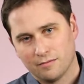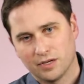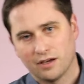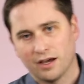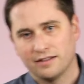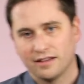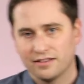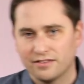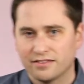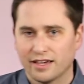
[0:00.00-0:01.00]
But God
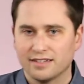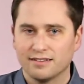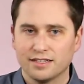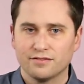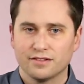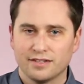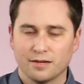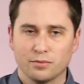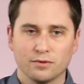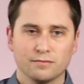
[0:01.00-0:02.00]
does decide to live in the
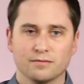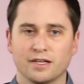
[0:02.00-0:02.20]
temple.